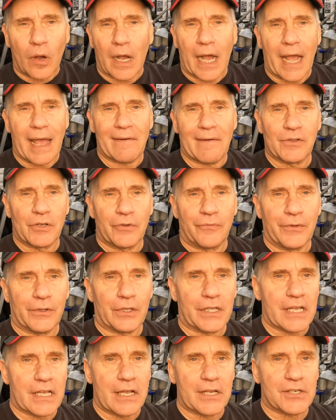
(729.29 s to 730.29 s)
I have an
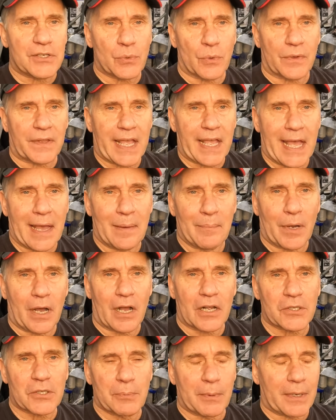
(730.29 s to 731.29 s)
affiliation with Cambox,